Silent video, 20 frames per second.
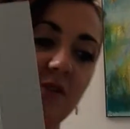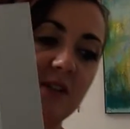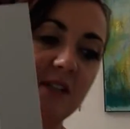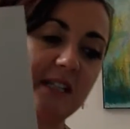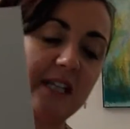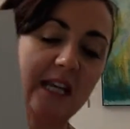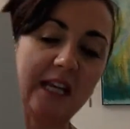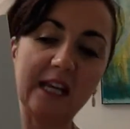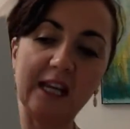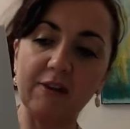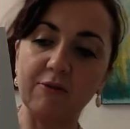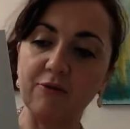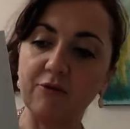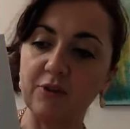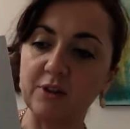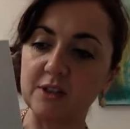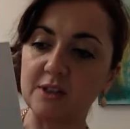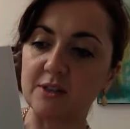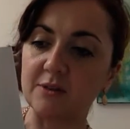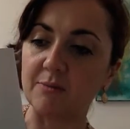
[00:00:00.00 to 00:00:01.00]
see in
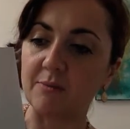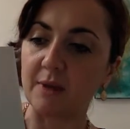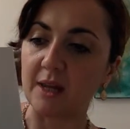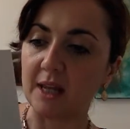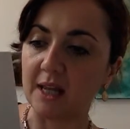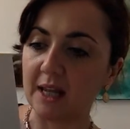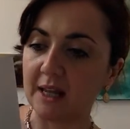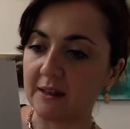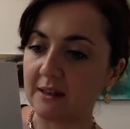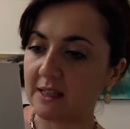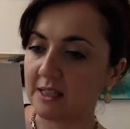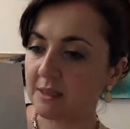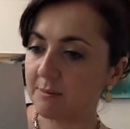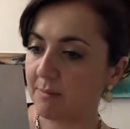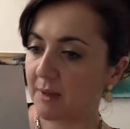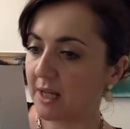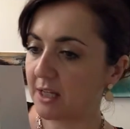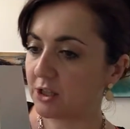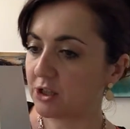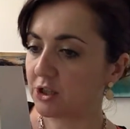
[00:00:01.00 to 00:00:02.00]
front of me in this
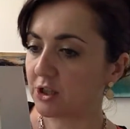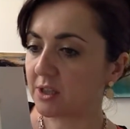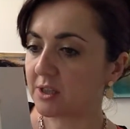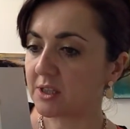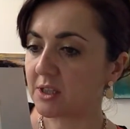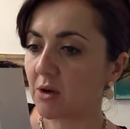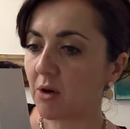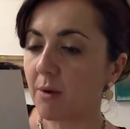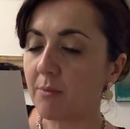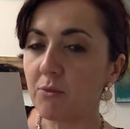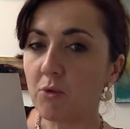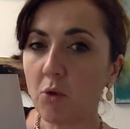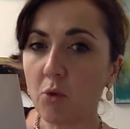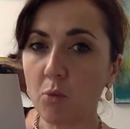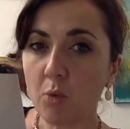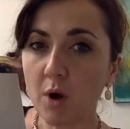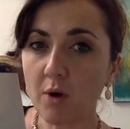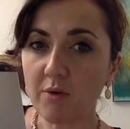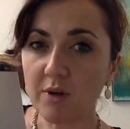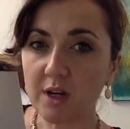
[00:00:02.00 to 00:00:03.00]
picture. So I'm not
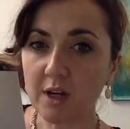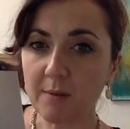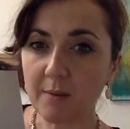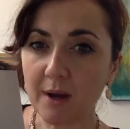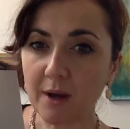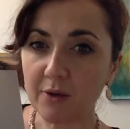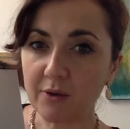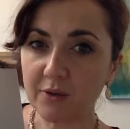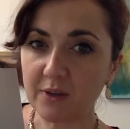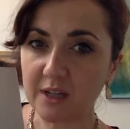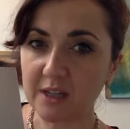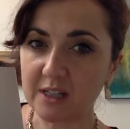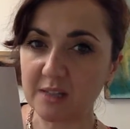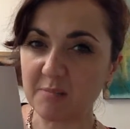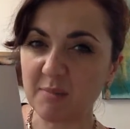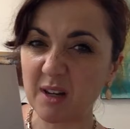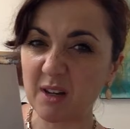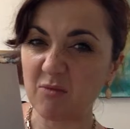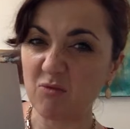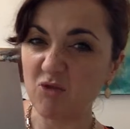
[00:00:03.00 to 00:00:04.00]
worrying about things
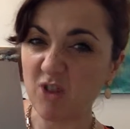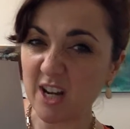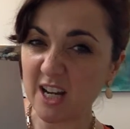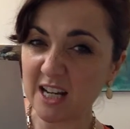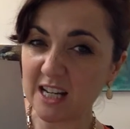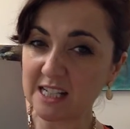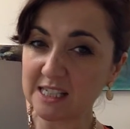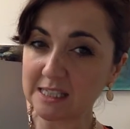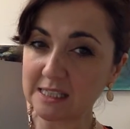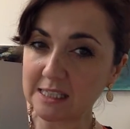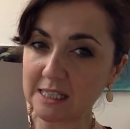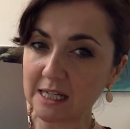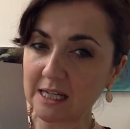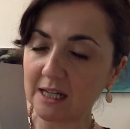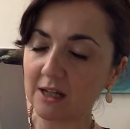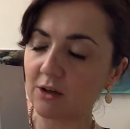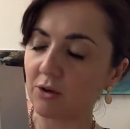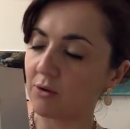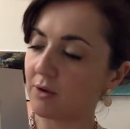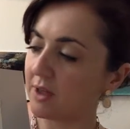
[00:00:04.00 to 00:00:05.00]
being
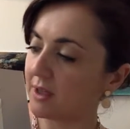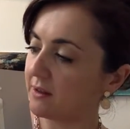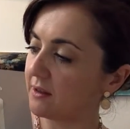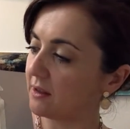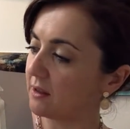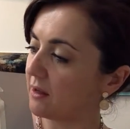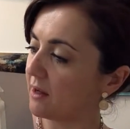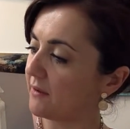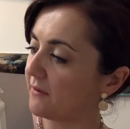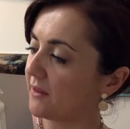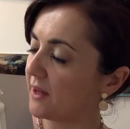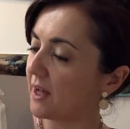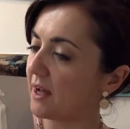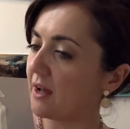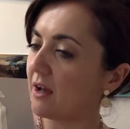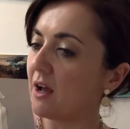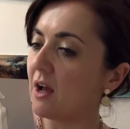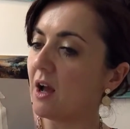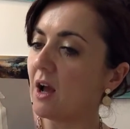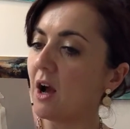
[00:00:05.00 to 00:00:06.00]
realistic or anything like that.
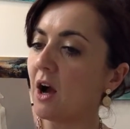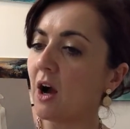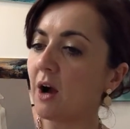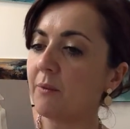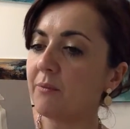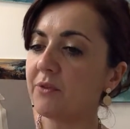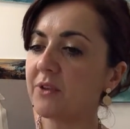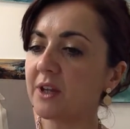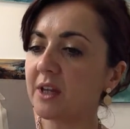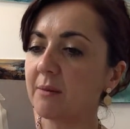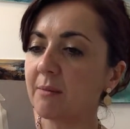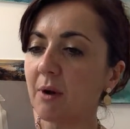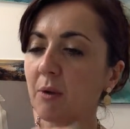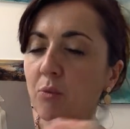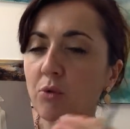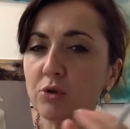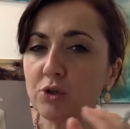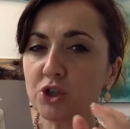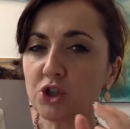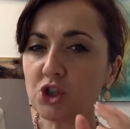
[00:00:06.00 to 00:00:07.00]
I'm thinking
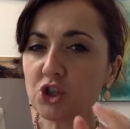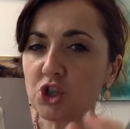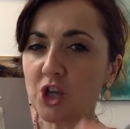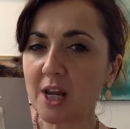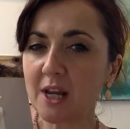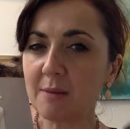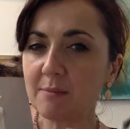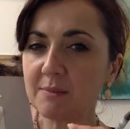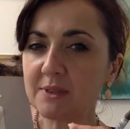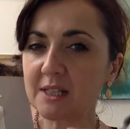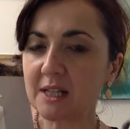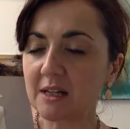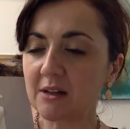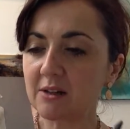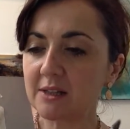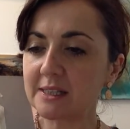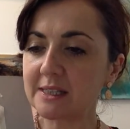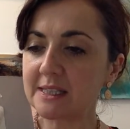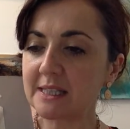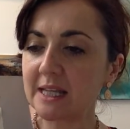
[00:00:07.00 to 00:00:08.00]
about what shapes can
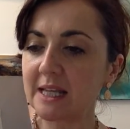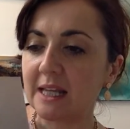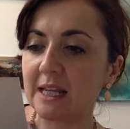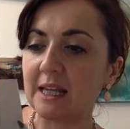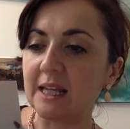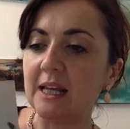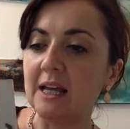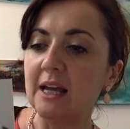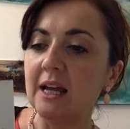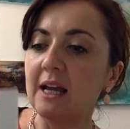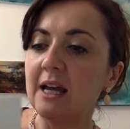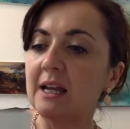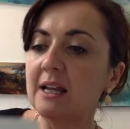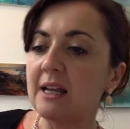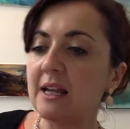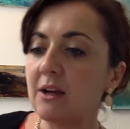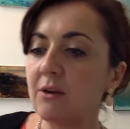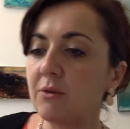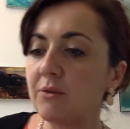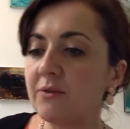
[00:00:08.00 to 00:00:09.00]
I see.
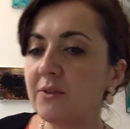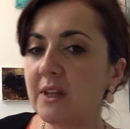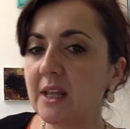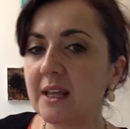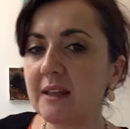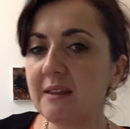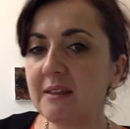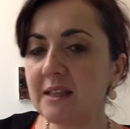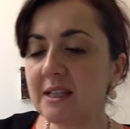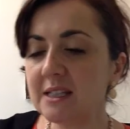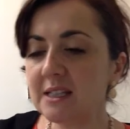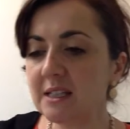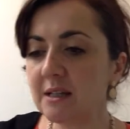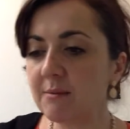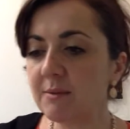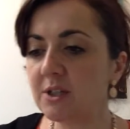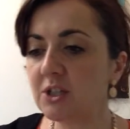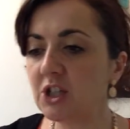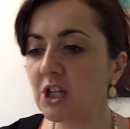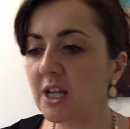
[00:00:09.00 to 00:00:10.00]
Now, in this
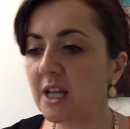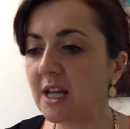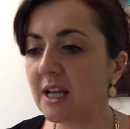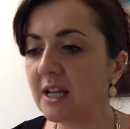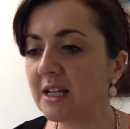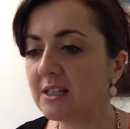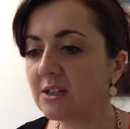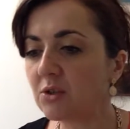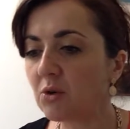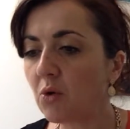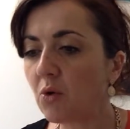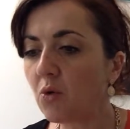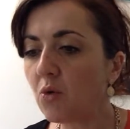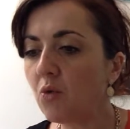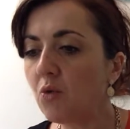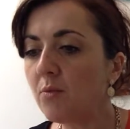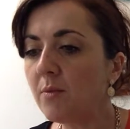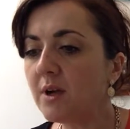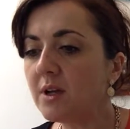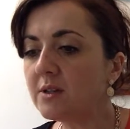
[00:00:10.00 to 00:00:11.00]
image here, it's
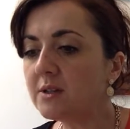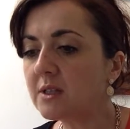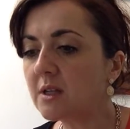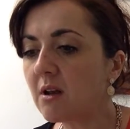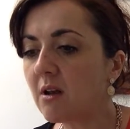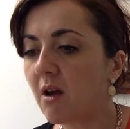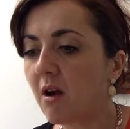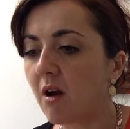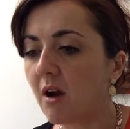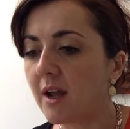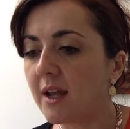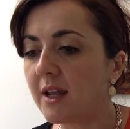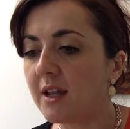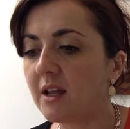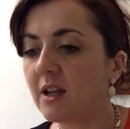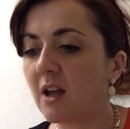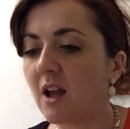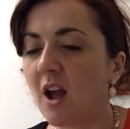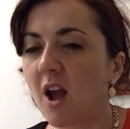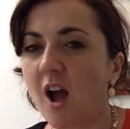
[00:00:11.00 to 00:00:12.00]
almost
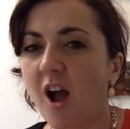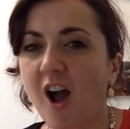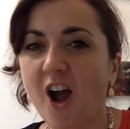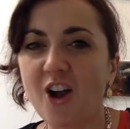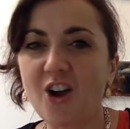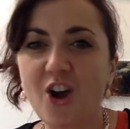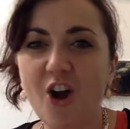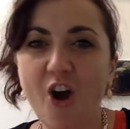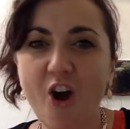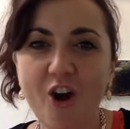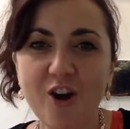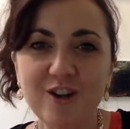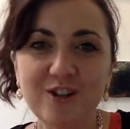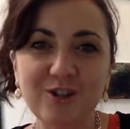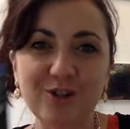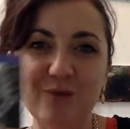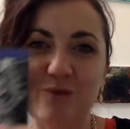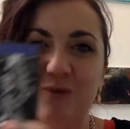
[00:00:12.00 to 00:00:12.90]
like a kind